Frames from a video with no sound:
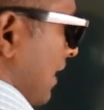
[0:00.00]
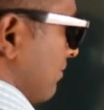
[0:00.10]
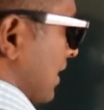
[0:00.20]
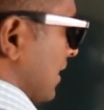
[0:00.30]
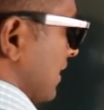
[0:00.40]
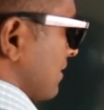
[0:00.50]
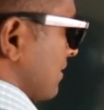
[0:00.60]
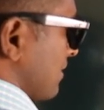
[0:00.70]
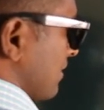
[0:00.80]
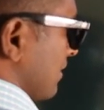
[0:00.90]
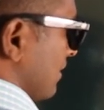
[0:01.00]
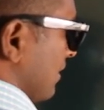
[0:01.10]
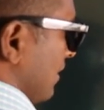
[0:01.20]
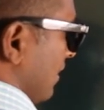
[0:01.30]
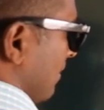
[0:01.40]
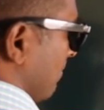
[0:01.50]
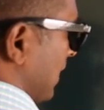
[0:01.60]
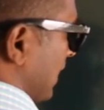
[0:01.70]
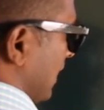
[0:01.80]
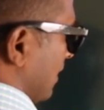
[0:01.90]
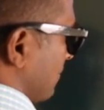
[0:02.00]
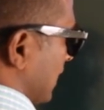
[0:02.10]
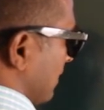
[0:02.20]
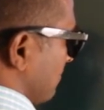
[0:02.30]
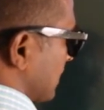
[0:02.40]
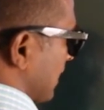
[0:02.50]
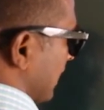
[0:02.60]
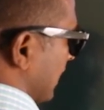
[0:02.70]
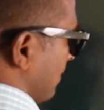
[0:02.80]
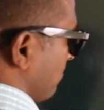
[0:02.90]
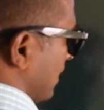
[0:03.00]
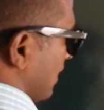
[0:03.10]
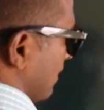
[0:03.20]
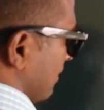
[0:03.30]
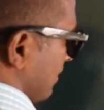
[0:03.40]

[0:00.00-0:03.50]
After this, bring down the beside number,